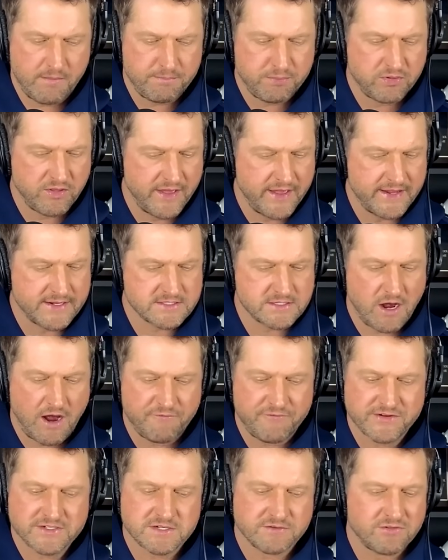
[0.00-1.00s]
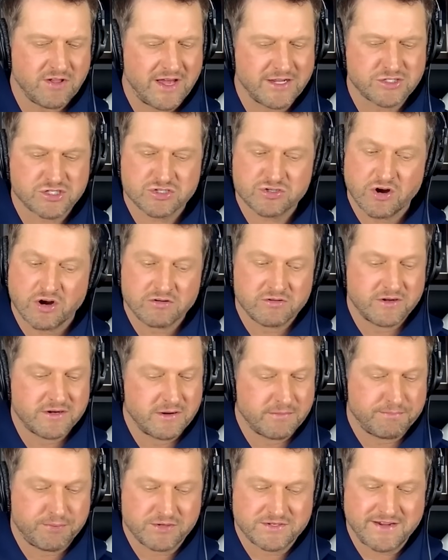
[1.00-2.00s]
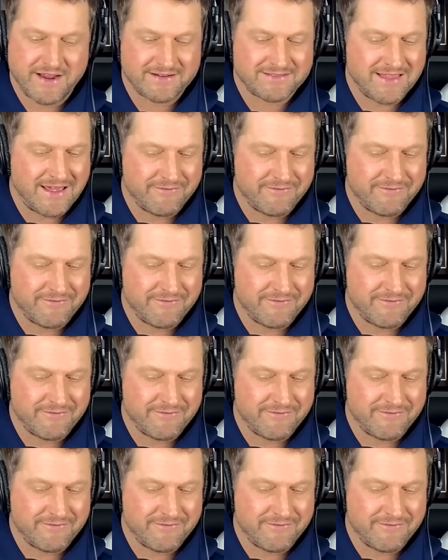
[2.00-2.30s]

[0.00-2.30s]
plays, offensive line struggling to protect